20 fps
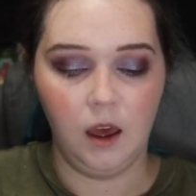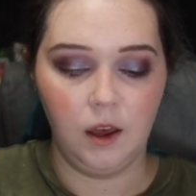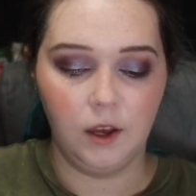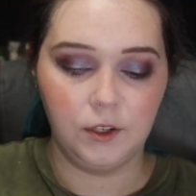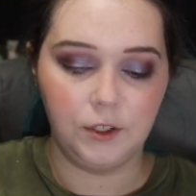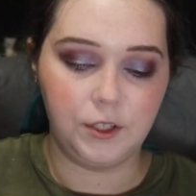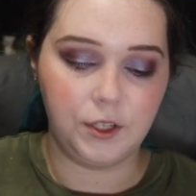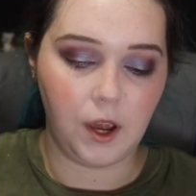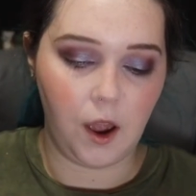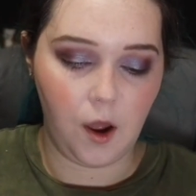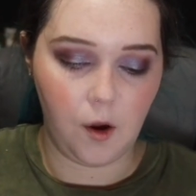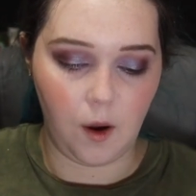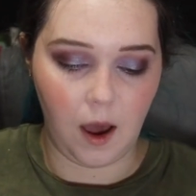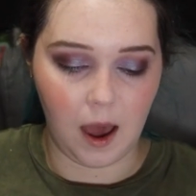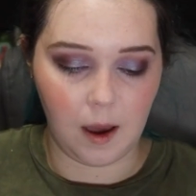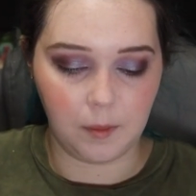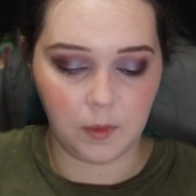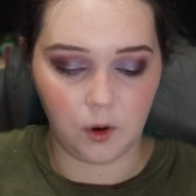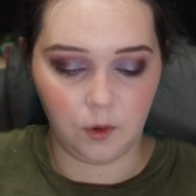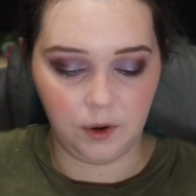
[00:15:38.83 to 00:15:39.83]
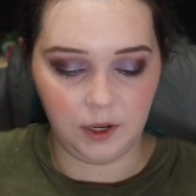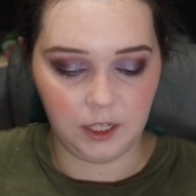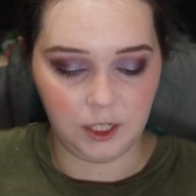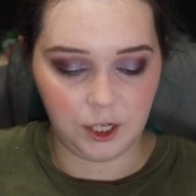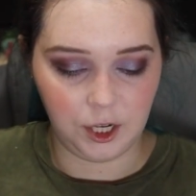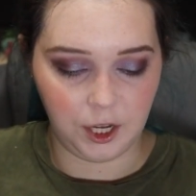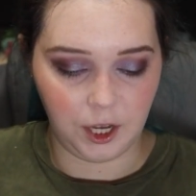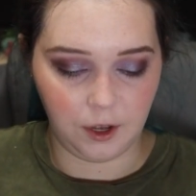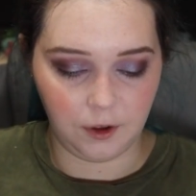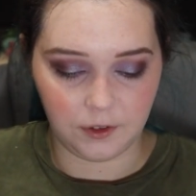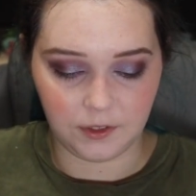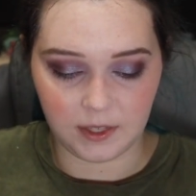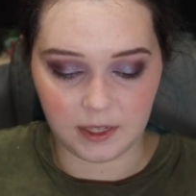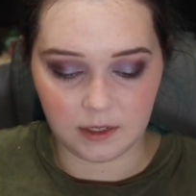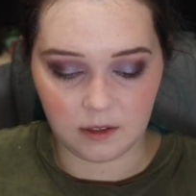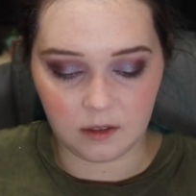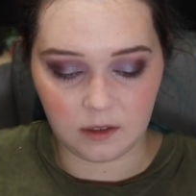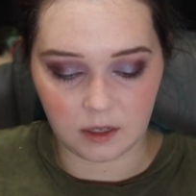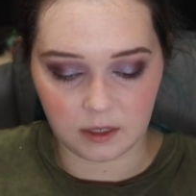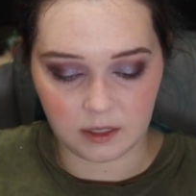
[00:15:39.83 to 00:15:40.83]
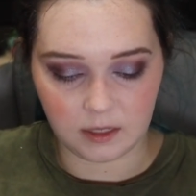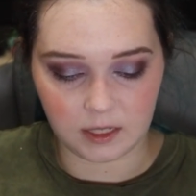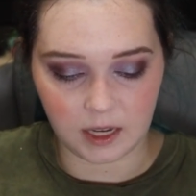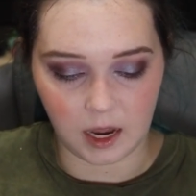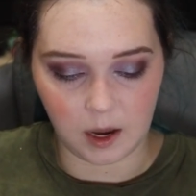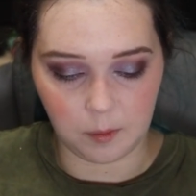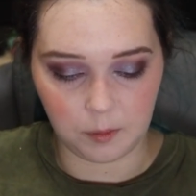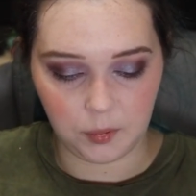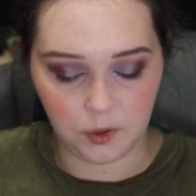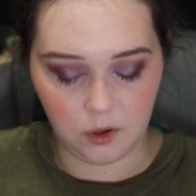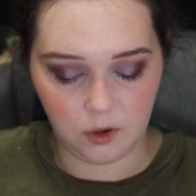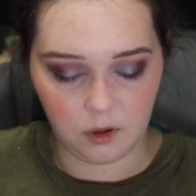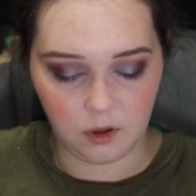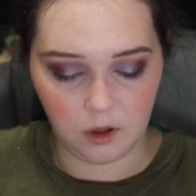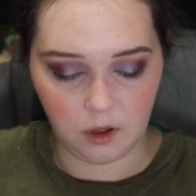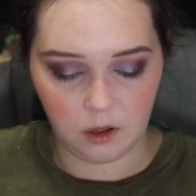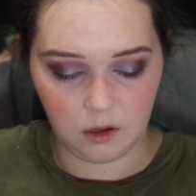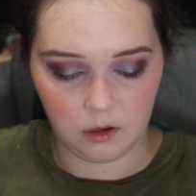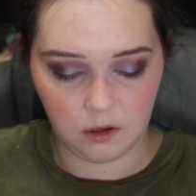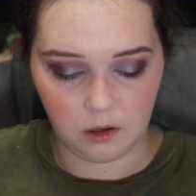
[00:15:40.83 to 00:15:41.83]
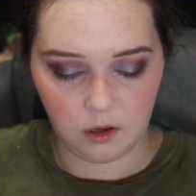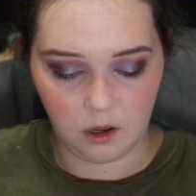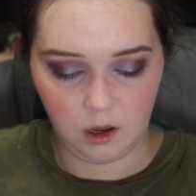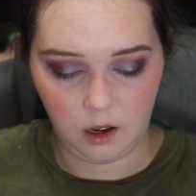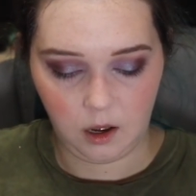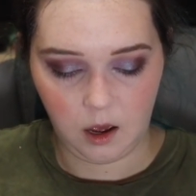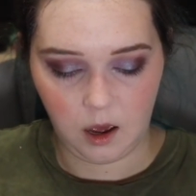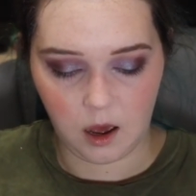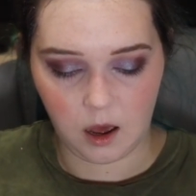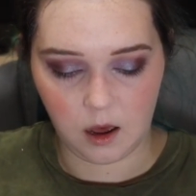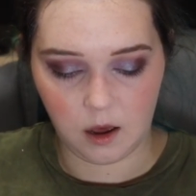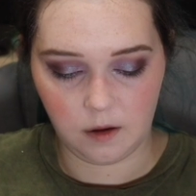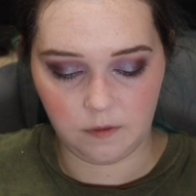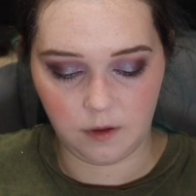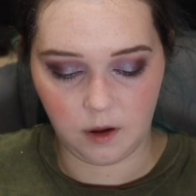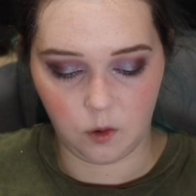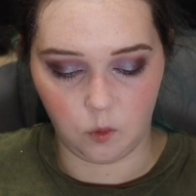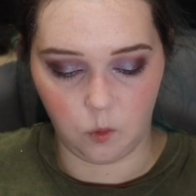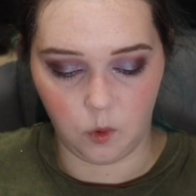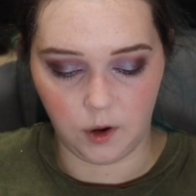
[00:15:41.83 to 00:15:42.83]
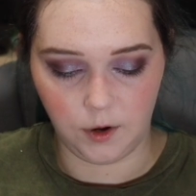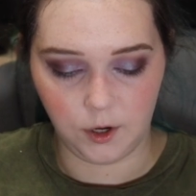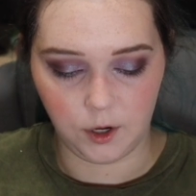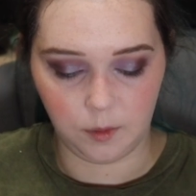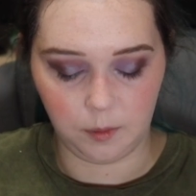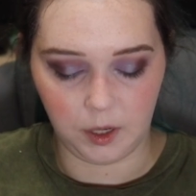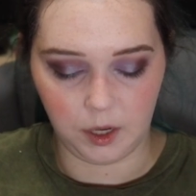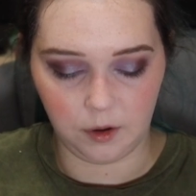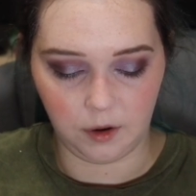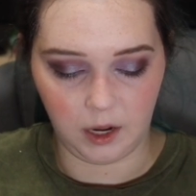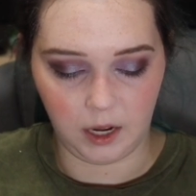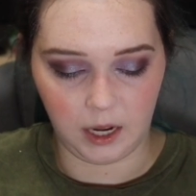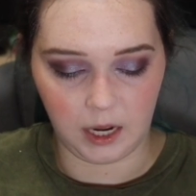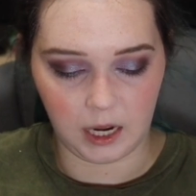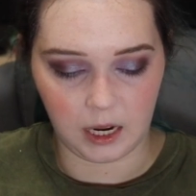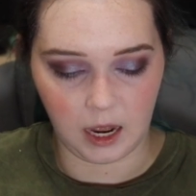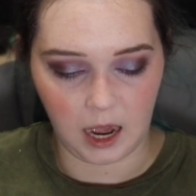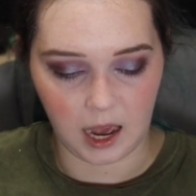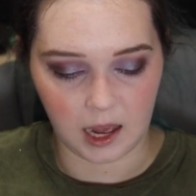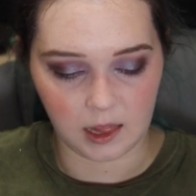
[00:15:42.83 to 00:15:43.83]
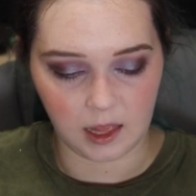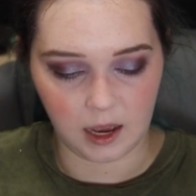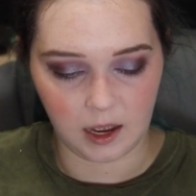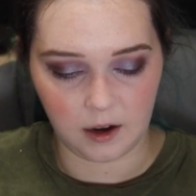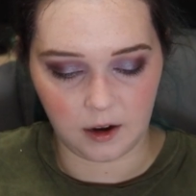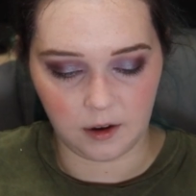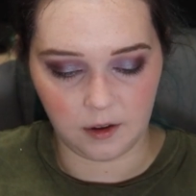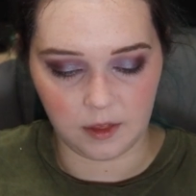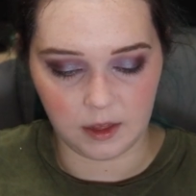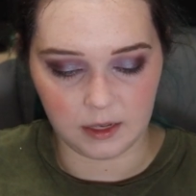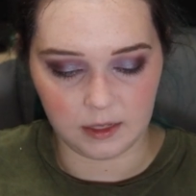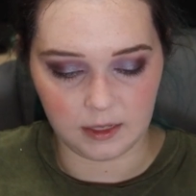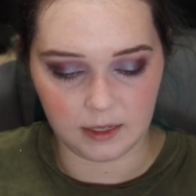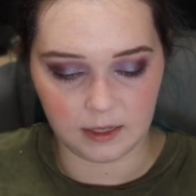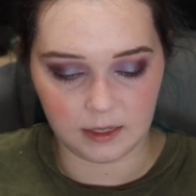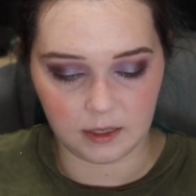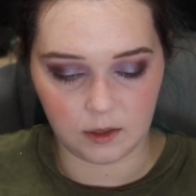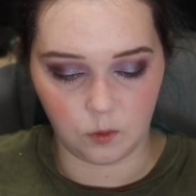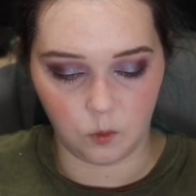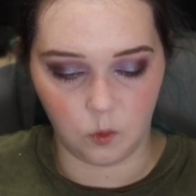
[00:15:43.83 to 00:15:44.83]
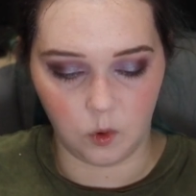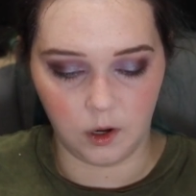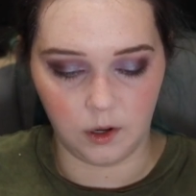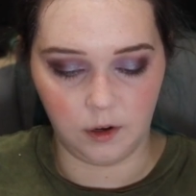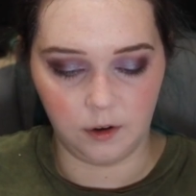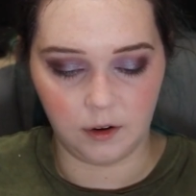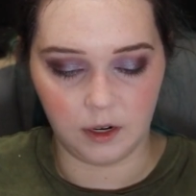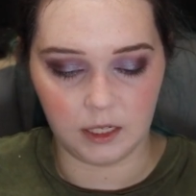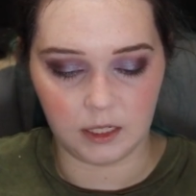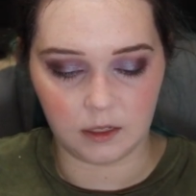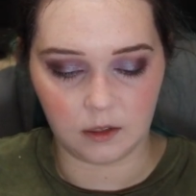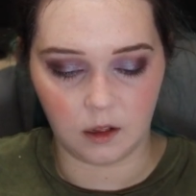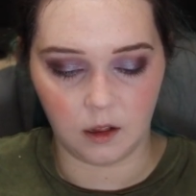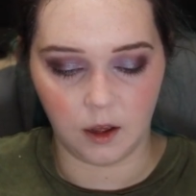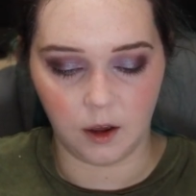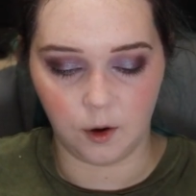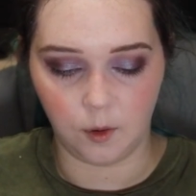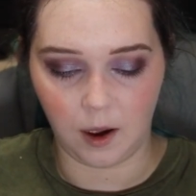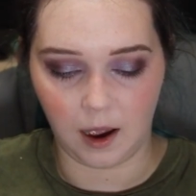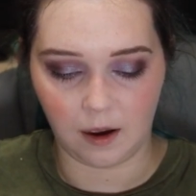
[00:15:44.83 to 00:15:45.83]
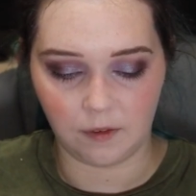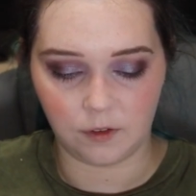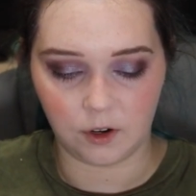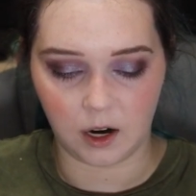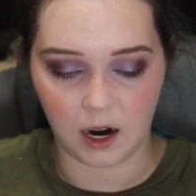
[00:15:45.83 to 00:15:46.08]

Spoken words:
So I'm going to use, this is a sample of a Wonder Beauty highlighter. This is the Wondrous Glow After